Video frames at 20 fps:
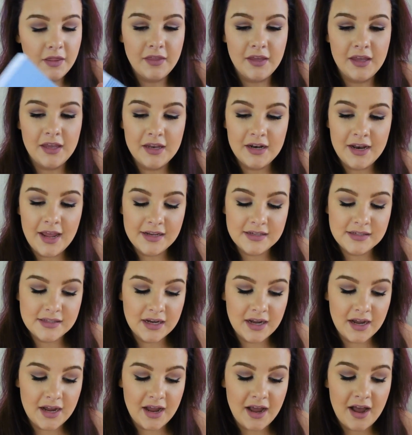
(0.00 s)
The next
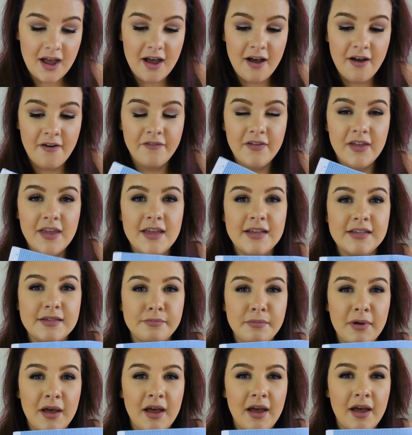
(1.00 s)
thing I have
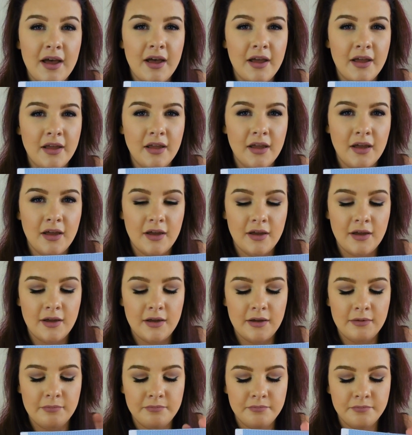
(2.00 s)
is my,
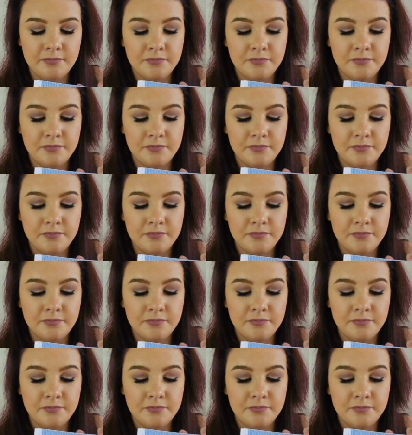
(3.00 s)
uh,